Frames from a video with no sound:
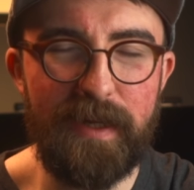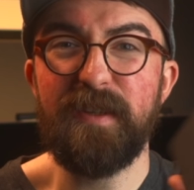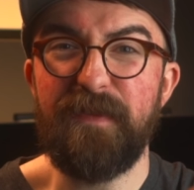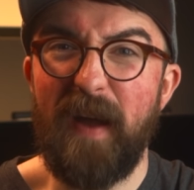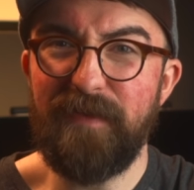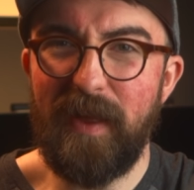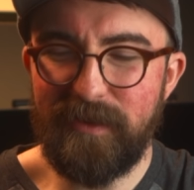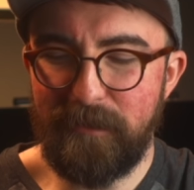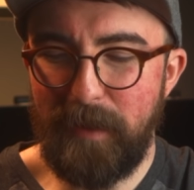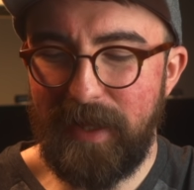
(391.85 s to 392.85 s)
It's a
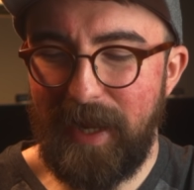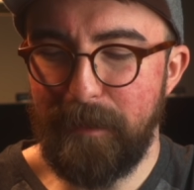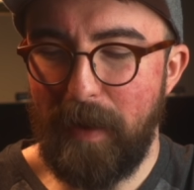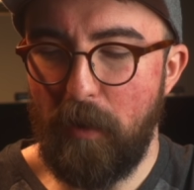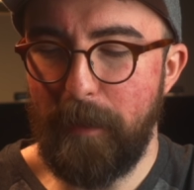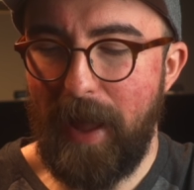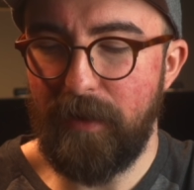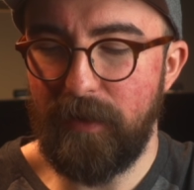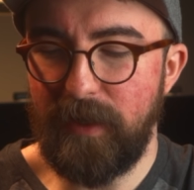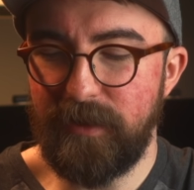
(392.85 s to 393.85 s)
5,000 milliamp hour
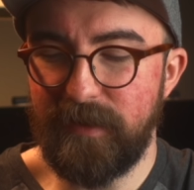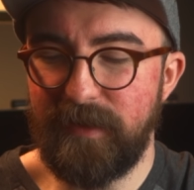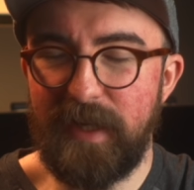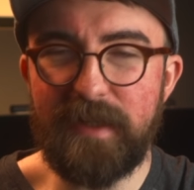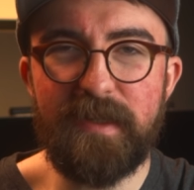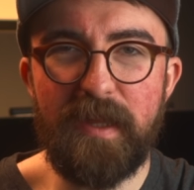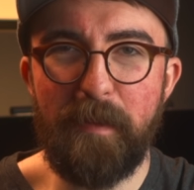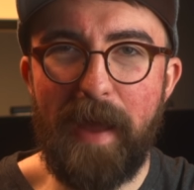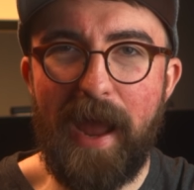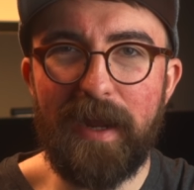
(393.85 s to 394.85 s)
battery, just sticks to the
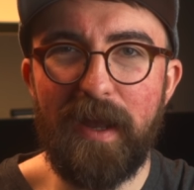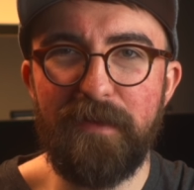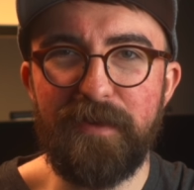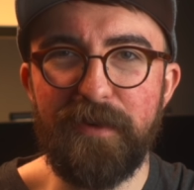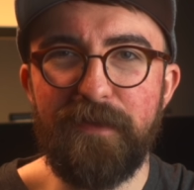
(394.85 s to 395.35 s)
back of your